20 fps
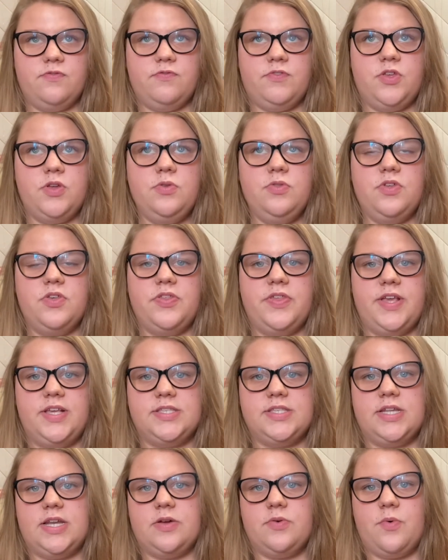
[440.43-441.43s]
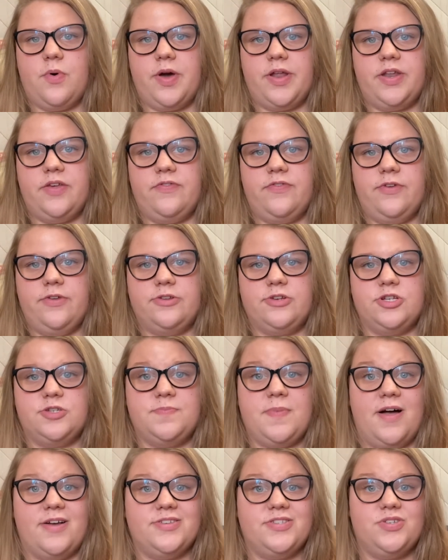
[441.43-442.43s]
View the things that I want in a future
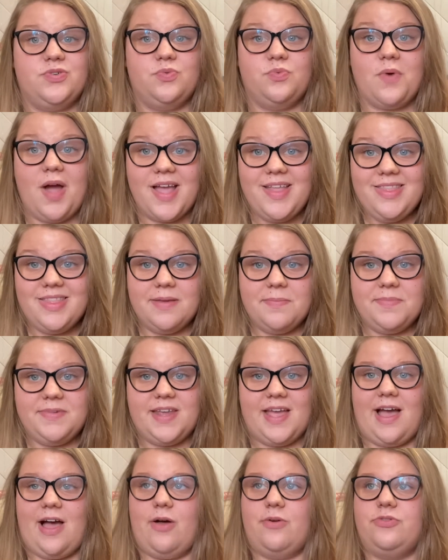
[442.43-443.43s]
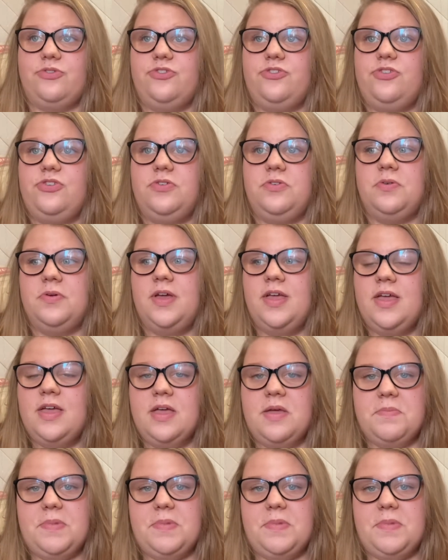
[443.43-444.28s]
spouse and write them down to